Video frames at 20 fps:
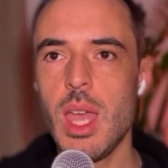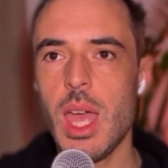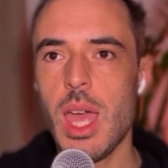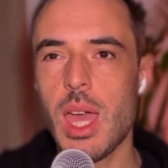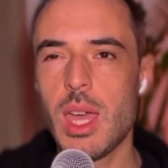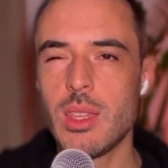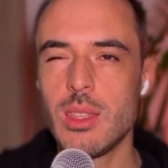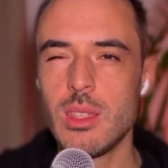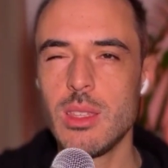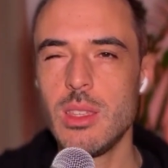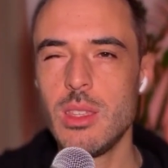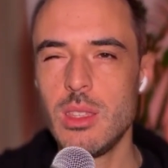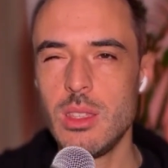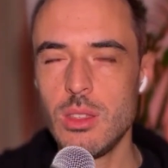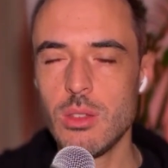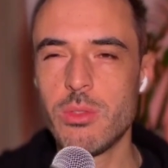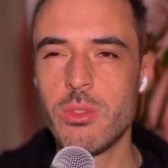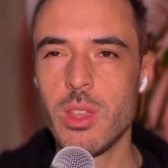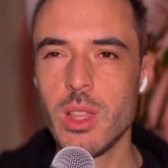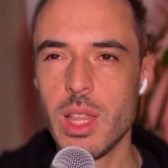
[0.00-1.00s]
and
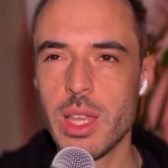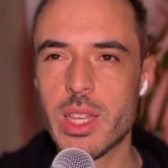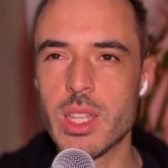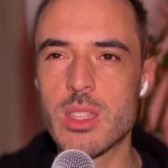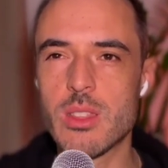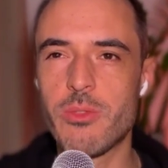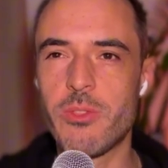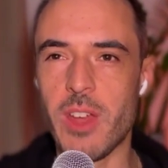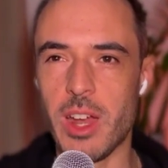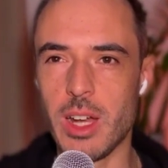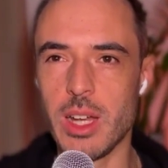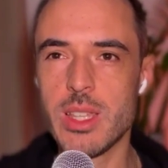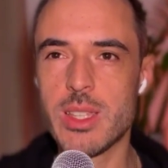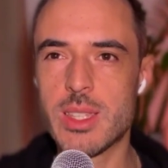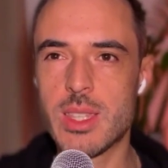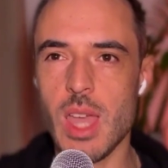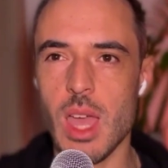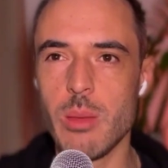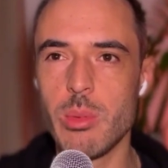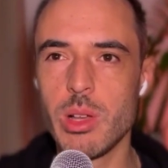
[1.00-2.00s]
you feel like it's fairly
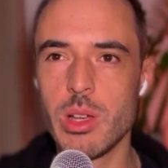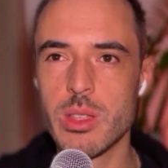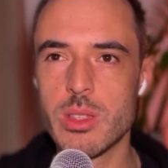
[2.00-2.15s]
stable.